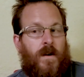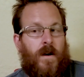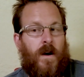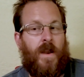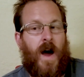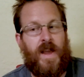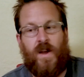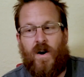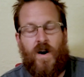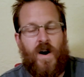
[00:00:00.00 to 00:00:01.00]
a
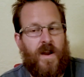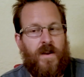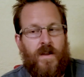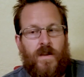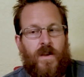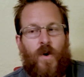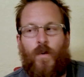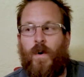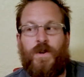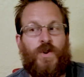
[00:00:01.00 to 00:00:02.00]
Nikon. You know,
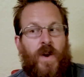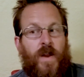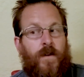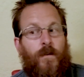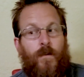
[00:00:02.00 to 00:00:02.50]
works great,